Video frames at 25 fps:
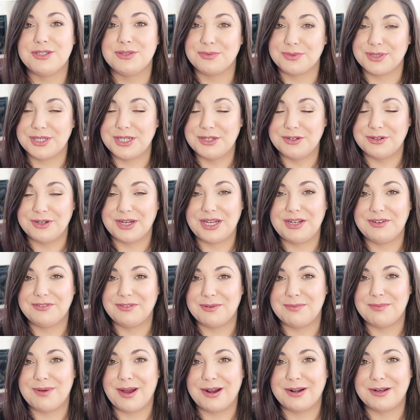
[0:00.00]
to recreate
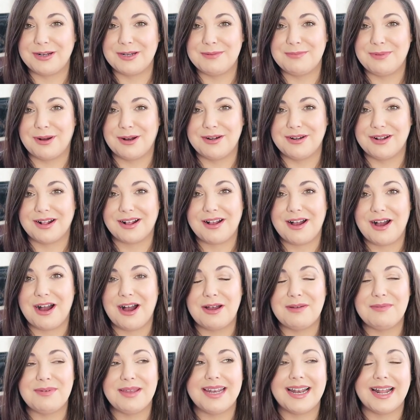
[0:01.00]
from pottery barn dot
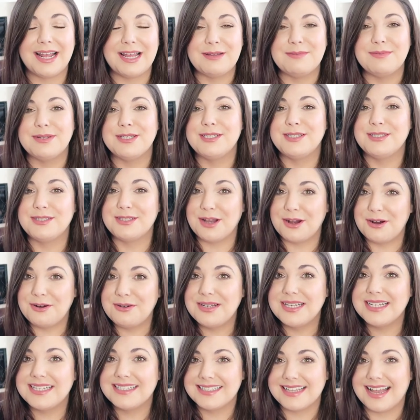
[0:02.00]
com, and I am
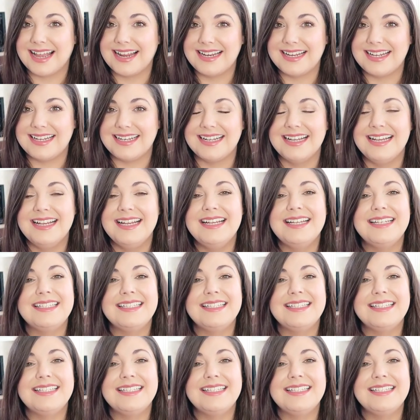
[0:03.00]
so excited